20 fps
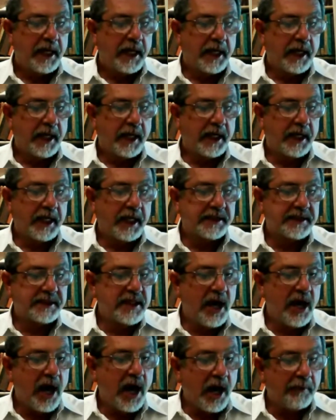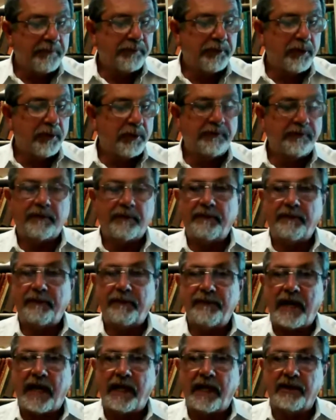is not proof of a
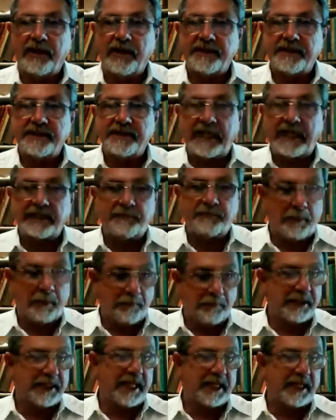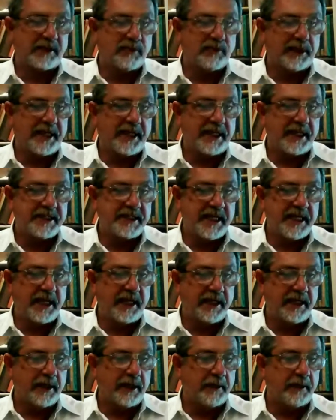valid assessment, but that's what they
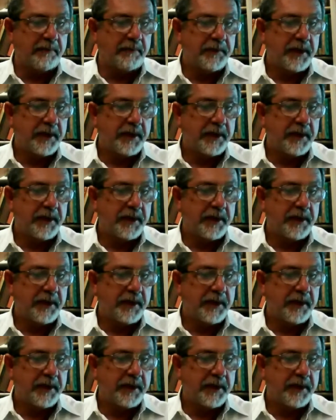say here.